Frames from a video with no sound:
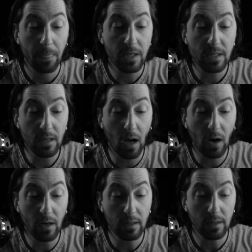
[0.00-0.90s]
The
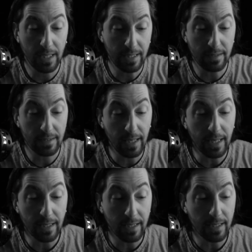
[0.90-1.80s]
start and
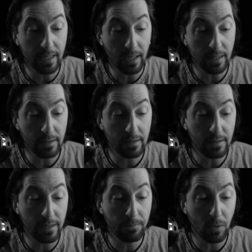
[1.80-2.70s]
stately knights
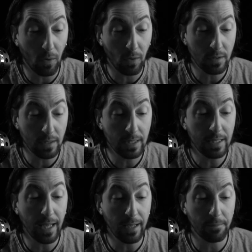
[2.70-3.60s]
seemed haughty
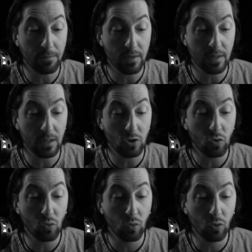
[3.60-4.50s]
dames in
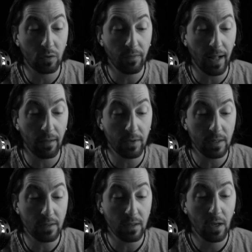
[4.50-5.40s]
jeweled
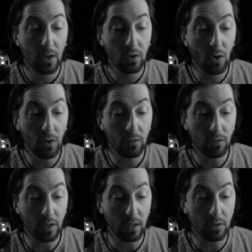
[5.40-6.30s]
velvets,
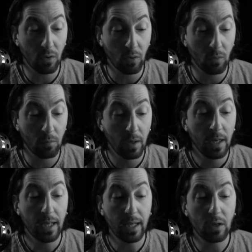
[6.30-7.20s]
nursing at home
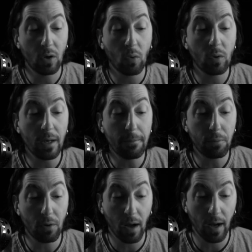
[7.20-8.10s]
in lonely
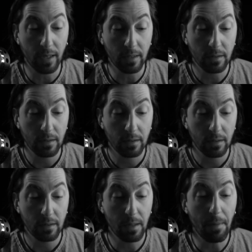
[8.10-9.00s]
pride
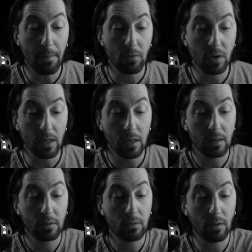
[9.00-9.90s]
the memory
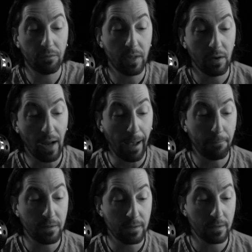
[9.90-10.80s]
of their
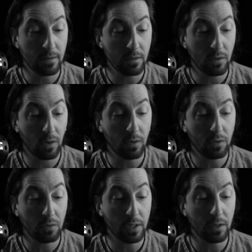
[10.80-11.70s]
absent
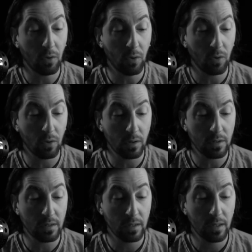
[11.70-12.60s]
conquering
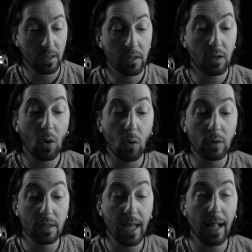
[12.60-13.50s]
earls, the
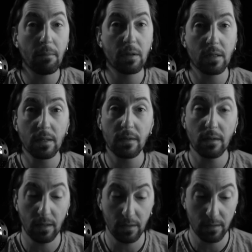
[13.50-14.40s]
golden-helmeted
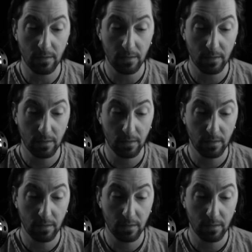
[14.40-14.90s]
sons.